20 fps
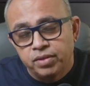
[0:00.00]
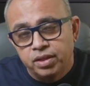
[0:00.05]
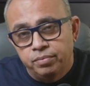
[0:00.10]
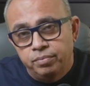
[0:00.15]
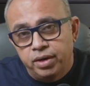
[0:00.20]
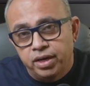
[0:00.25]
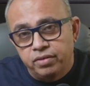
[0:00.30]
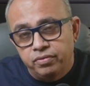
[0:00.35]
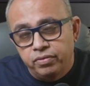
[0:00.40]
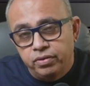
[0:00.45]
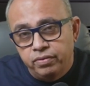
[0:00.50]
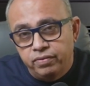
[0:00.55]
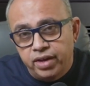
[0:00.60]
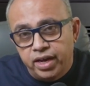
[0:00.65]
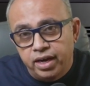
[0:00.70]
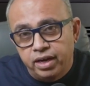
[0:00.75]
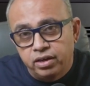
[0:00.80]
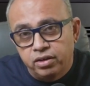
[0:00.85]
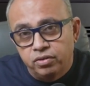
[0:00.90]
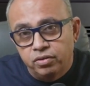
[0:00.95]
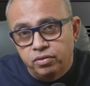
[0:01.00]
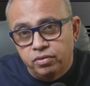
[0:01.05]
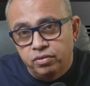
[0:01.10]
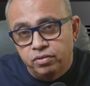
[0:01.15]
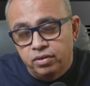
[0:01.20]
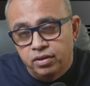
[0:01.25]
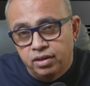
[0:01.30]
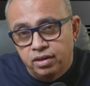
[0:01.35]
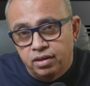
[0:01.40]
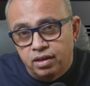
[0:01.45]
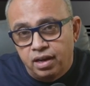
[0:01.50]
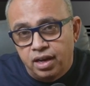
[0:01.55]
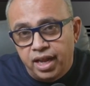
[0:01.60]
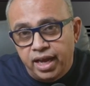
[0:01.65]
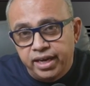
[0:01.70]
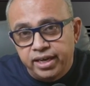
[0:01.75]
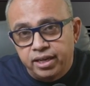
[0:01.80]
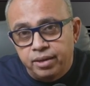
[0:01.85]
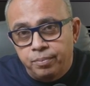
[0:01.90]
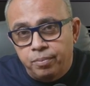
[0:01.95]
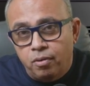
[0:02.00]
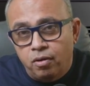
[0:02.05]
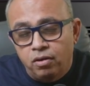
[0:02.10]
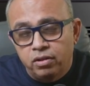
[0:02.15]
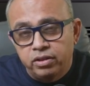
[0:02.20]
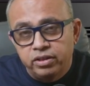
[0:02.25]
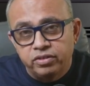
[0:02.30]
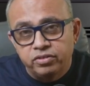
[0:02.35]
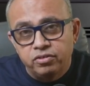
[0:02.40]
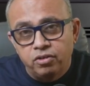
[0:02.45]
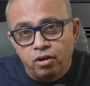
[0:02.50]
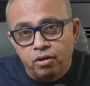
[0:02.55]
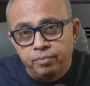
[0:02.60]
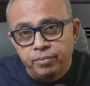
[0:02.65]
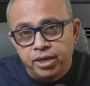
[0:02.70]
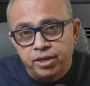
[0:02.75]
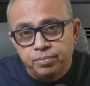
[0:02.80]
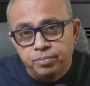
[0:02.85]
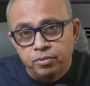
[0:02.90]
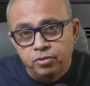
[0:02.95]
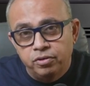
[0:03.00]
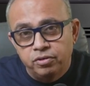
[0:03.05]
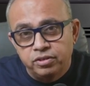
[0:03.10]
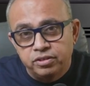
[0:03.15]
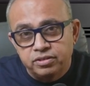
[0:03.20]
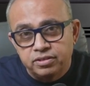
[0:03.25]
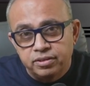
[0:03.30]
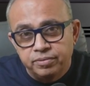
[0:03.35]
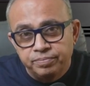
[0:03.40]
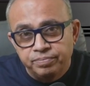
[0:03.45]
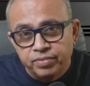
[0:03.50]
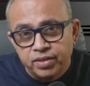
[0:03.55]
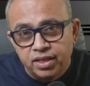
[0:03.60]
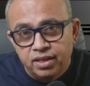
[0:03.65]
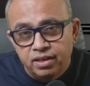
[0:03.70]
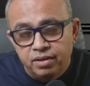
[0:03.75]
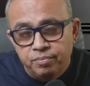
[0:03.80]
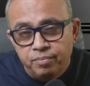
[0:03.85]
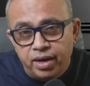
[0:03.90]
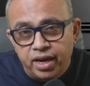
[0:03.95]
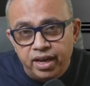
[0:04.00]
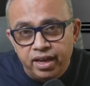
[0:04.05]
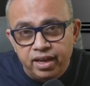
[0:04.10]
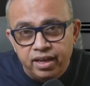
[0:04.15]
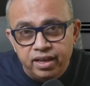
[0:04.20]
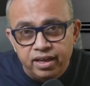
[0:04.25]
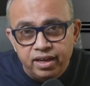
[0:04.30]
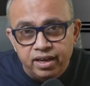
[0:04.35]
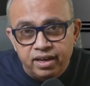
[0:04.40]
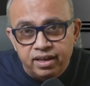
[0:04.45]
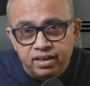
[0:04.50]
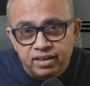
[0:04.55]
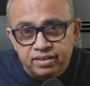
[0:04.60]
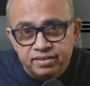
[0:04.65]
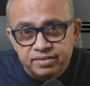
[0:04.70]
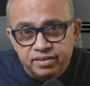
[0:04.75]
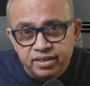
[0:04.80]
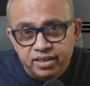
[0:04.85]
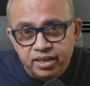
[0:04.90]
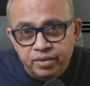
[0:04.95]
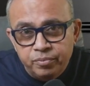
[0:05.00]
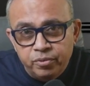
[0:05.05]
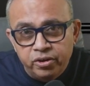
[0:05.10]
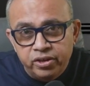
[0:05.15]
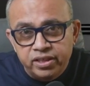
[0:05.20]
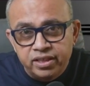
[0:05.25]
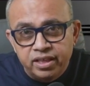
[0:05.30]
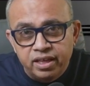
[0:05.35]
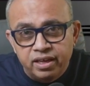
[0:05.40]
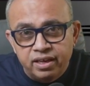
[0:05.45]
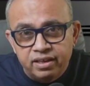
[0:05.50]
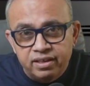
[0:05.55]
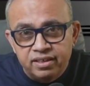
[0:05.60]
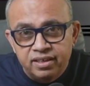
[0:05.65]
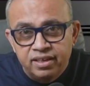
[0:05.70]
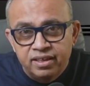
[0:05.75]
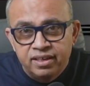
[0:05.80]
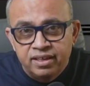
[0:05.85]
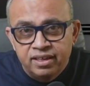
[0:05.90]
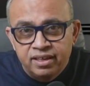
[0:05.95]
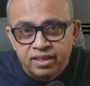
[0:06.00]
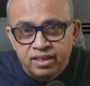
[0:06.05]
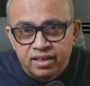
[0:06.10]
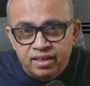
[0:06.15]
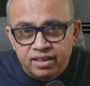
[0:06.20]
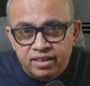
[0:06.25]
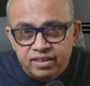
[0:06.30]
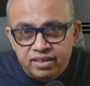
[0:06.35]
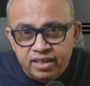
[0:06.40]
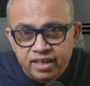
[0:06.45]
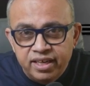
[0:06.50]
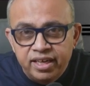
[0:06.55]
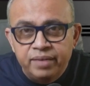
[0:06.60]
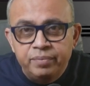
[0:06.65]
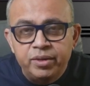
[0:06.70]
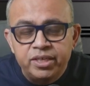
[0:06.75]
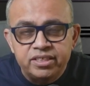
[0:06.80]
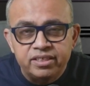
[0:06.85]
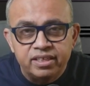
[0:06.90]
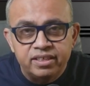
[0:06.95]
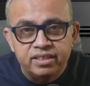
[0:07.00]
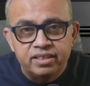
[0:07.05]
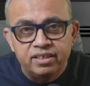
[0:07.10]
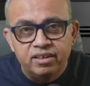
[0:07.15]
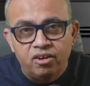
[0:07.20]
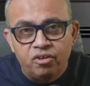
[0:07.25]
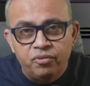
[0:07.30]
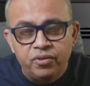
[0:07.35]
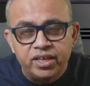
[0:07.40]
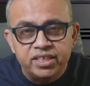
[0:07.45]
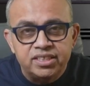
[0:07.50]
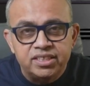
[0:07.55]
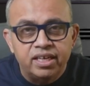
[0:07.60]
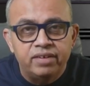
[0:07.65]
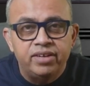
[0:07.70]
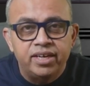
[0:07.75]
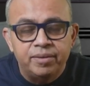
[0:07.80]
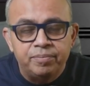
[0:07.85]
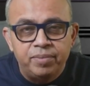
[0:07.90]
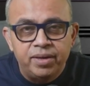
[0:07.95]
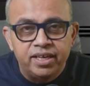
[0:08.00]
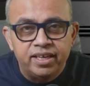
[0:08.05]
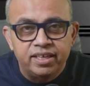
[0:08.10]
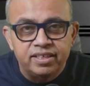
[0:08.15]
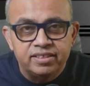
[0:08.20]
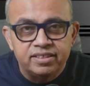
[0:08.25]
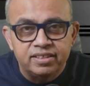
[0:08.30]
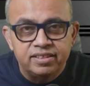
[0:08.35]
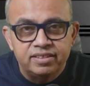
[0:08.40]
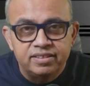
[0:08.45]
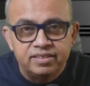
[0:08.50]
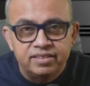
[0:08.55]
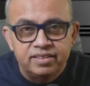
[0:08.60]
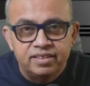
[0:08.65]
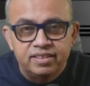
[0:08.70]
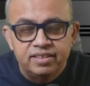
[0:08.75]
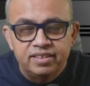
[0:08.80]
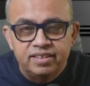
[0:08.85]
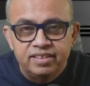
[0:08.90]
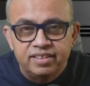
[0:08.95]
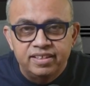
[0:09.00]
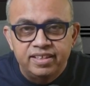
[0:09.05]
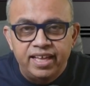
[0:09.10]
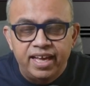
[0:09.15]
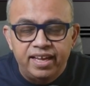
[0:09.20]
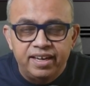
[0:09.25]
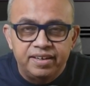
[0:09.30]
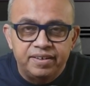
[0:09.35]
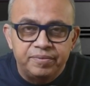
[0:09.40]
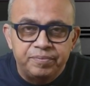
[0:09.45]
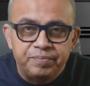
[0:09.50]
But if we were to light up all these dormant pools by removing the inhibition of HIV replication, then